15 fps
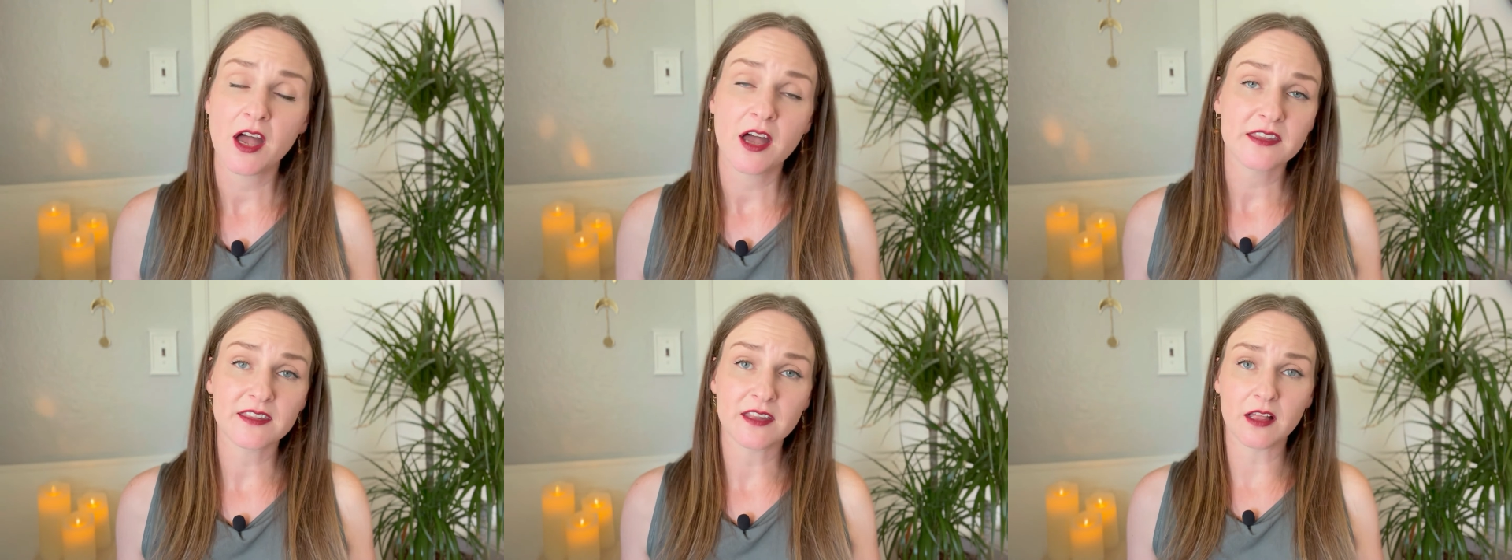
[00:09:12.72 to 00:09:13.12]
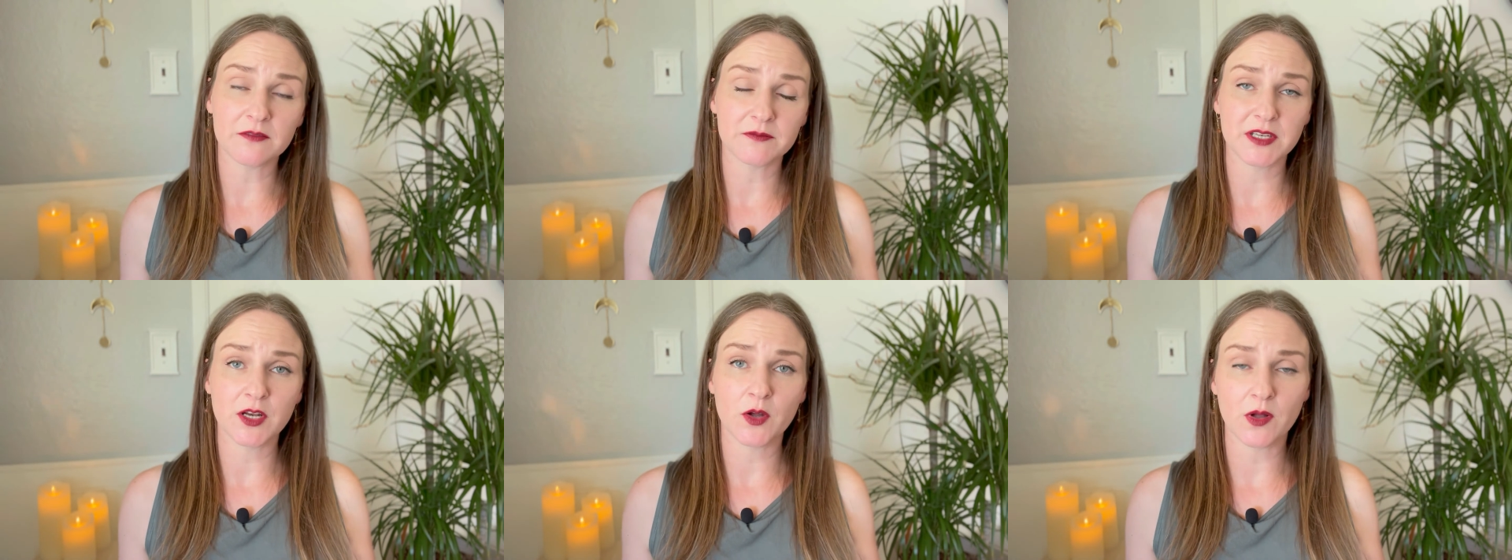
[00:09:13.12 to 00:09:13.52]
a
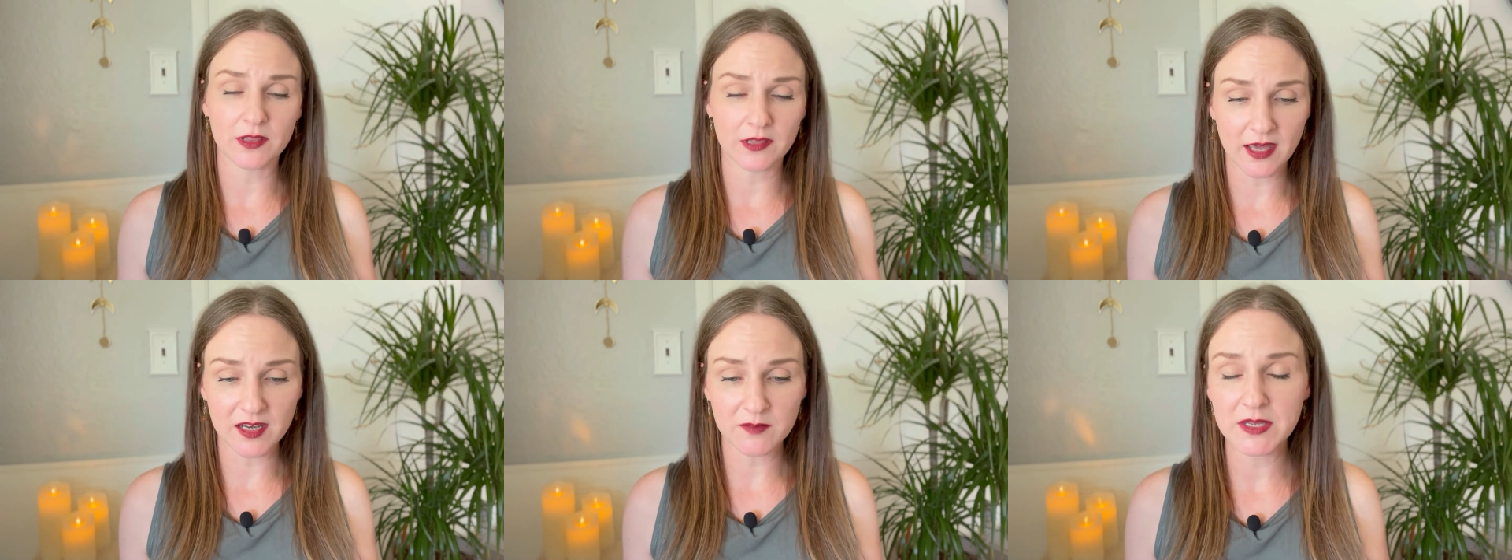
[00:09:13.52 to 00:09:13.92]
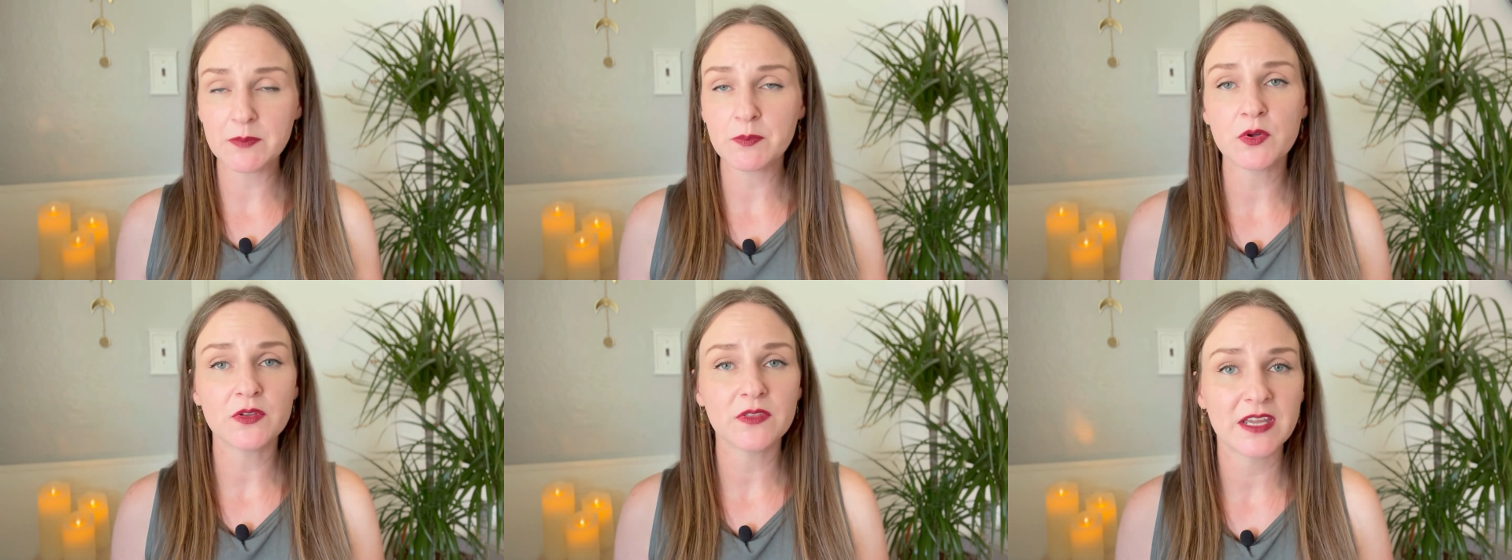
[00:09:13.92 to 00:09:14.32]
lot of
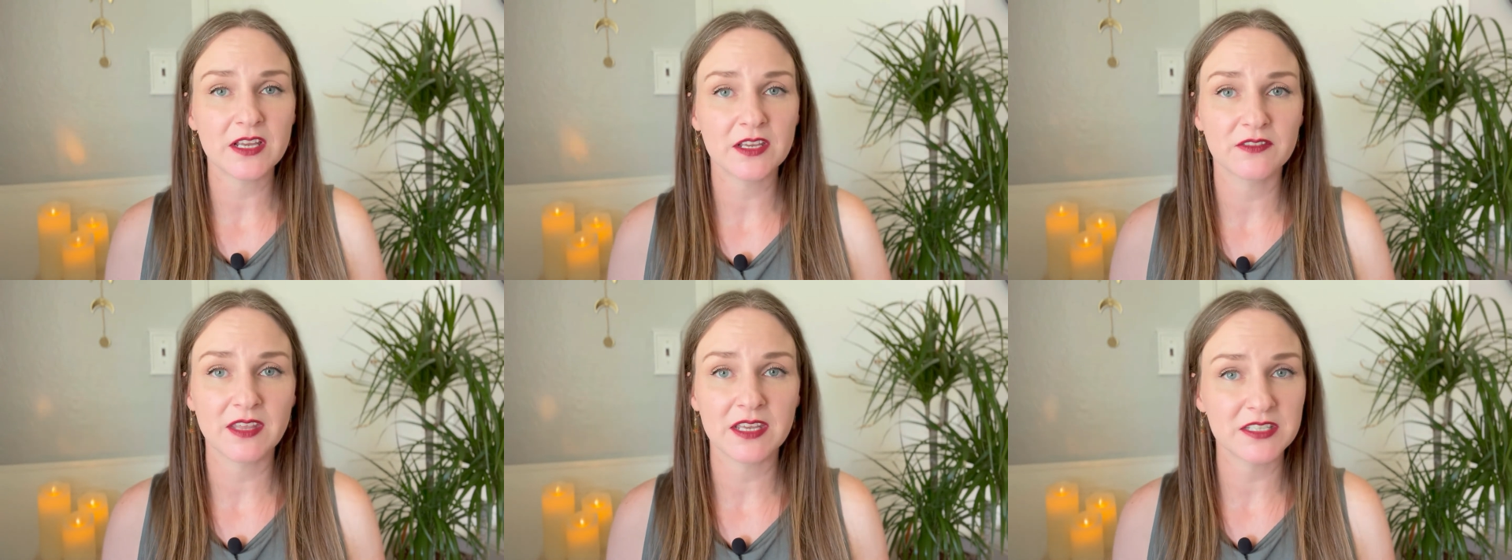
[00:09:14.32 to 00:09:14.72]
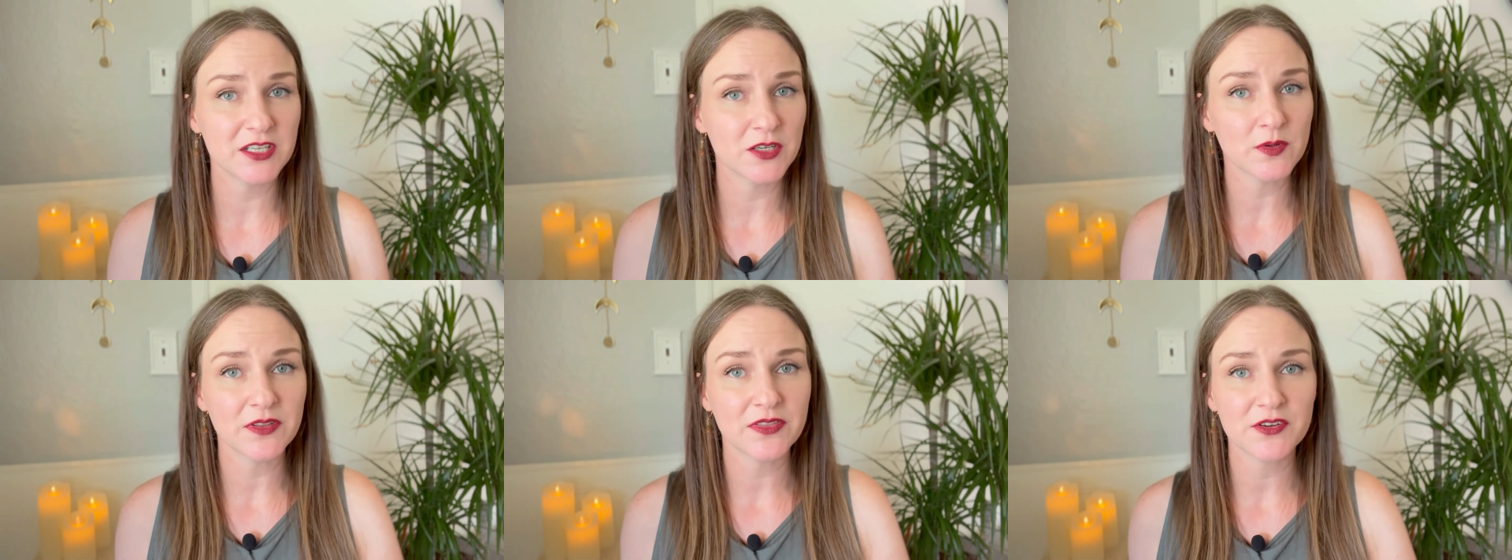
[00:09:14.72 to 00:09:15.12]
people, they
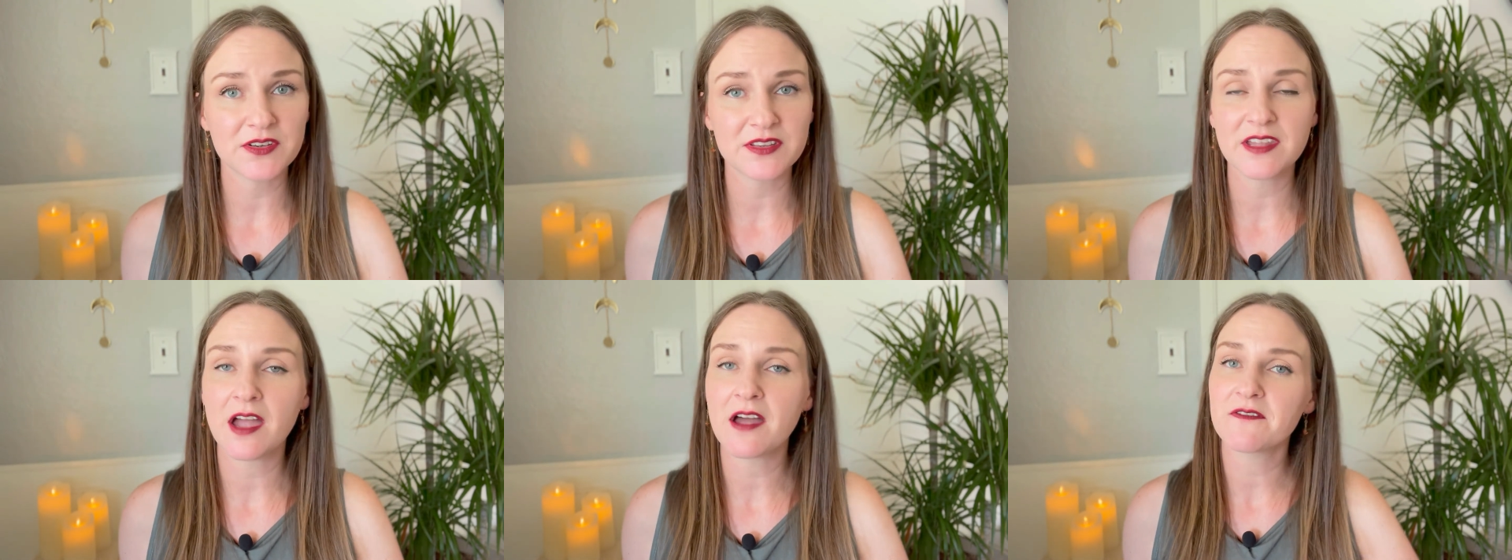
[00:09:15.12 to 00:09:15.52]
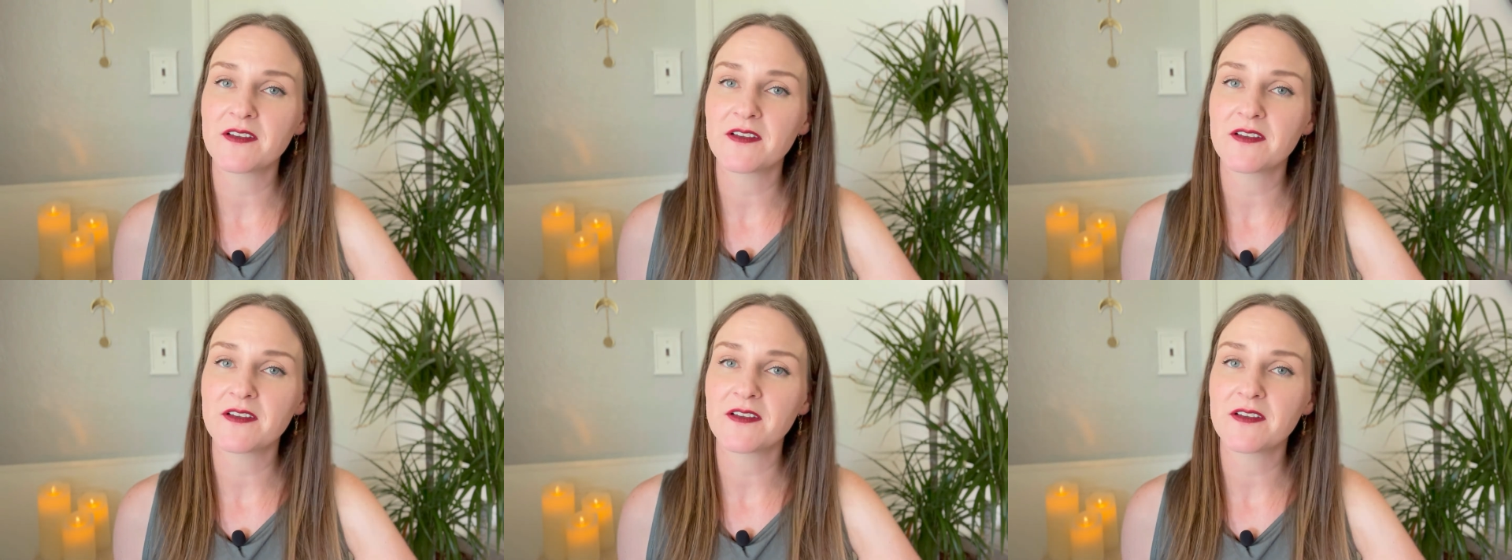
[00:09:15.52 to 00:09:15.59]
deal with their stuff